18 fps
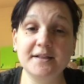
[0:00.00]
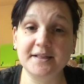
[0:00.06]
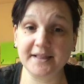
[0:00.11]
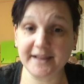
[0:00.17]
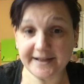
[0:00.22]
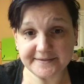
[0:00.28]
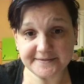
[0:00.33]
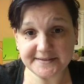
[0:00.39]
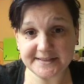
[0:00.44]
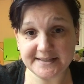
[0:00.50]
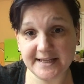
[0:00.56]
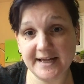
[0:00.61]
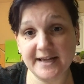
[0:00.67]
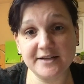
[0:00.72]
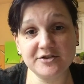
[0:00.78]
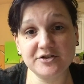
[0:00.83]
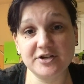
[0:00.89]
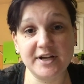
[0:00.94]
loves
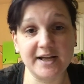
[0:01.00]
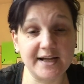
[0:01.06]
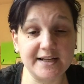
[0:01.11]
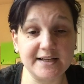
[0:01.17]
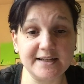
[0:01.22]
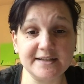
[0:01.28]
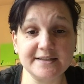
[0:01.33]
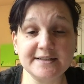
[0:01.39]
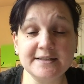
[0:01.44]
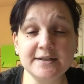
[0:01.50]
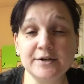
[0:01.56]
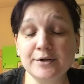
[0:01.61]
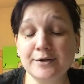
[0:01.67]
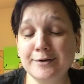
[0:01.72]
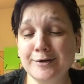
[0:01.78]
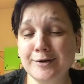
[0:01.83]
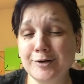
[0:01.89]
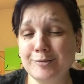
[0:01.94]
that. She has
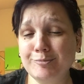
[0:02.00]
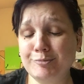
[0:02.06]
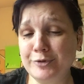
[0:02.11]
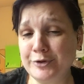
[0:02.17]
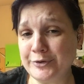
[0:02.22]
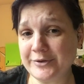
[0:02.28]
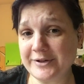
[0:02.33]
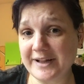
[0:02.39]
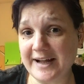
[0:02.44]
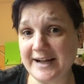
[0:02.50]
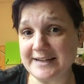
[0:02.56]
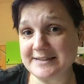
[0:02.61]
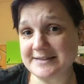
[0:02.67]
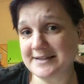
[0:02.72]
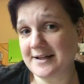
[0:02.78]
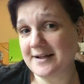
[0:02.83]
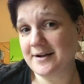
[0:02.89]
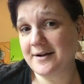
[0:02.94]
blue
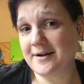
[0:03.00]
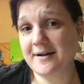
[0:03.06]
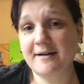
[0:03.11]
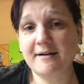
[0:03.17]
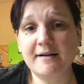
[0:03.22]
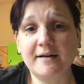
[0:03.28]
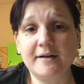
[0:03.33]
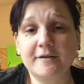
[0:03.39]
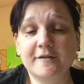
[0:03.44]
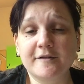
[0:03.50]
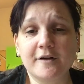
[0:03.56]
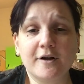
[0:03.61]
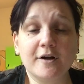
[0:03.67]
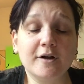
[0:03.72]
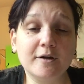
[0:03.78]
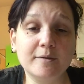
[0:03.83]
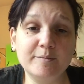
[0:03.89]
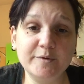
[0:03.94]
glass at her house,
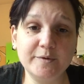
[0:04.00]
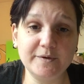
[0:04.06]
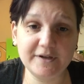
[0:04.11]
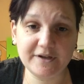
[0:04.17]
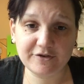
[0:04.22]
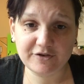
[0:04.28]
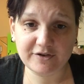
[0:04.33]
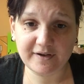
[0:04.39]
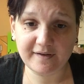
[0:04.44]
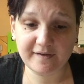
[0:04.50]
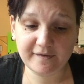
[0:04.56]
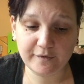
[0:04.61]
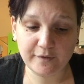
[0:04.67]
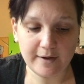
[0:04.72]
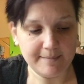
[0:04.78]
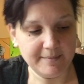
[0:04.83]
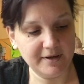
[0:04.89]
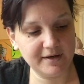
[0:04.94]
all blue dishes.
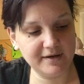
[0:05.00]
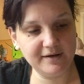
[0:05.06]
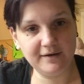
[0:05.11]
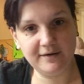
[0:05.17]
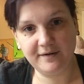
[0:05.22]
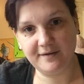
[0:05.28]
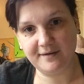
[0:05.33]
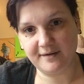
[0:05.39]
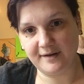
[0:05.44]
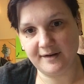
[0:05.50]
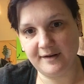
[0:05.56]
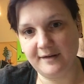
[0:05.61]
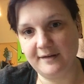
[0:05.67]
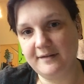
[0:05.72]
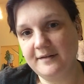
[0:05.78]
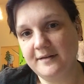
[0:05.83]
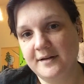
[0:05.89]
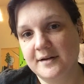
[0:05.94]
So I'm going to use
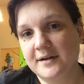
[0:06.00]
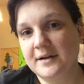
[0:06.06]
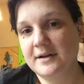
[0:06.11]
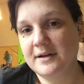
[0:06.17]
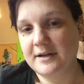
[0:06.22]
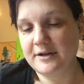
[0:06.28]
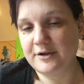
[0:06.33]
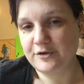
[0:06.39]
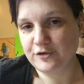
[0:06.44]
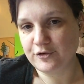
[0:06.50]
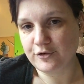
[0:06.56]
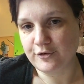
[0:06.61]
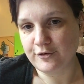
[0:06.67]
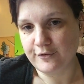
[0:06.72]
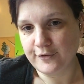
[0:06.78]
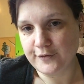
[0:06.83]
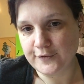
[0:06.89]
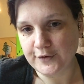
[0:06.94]
these in a
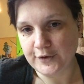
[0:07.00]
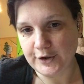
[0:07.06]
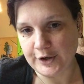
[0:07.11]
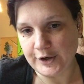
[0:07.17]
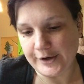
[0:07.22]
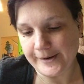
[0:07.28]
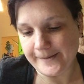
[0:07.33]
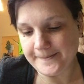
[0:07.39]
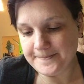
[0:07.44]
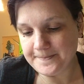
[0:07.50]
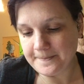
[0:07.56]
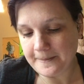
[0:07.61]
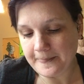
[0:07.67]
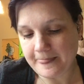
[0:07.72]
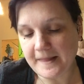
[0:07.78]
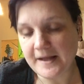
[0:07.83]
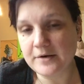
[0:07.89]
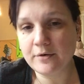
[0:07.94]
journal for her.
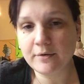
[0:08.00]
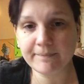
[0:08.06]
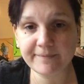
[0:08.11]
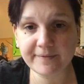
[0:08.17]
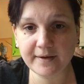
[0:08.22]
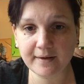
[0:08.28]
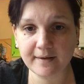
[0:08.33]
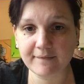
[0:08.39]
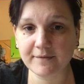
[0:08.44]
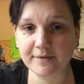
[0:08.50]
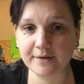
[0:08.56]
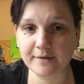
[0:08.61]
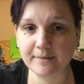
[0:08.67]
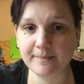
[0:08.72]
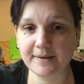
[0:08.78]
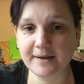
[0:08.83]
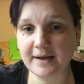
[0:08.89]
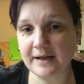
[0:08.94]
And hopefully I'll have a
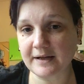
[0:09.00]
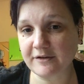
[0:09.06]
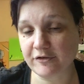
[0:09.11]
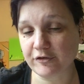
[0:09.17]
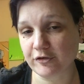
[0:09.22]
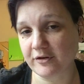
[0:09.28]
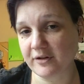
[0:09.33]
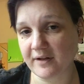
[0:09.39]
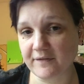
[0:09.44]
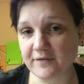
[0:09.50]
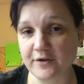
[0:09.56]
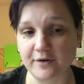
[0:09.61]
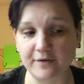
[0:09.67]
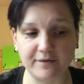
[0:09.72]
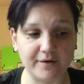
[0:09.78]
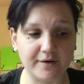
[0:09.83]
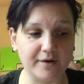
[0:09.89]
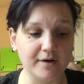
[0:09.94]
little bit extra left
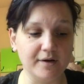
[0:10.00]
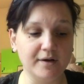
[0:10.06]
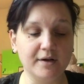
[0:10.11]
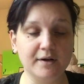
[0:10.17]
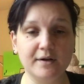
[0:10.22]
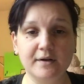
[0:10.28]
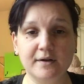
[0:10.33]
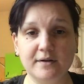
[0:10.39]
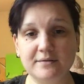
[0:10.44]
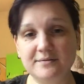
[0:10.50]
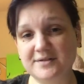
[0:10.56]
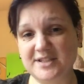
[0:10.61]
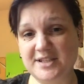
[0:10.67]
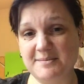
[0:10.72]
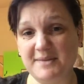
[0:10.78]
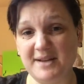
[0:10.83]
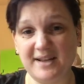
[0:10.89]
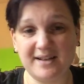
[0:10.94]
over
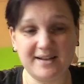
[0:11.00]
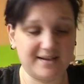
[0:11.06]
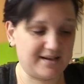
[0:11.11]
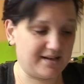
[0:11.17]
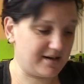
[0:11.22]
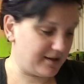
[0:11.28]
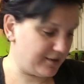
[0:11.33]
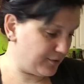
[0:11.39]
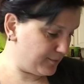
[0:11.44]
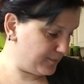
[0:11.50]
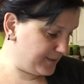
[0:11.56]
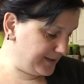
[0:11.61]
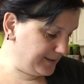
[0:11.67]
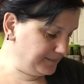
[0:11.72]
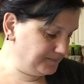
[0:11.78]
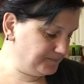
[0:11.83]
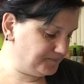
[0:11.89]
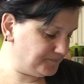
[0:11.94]
to make another one.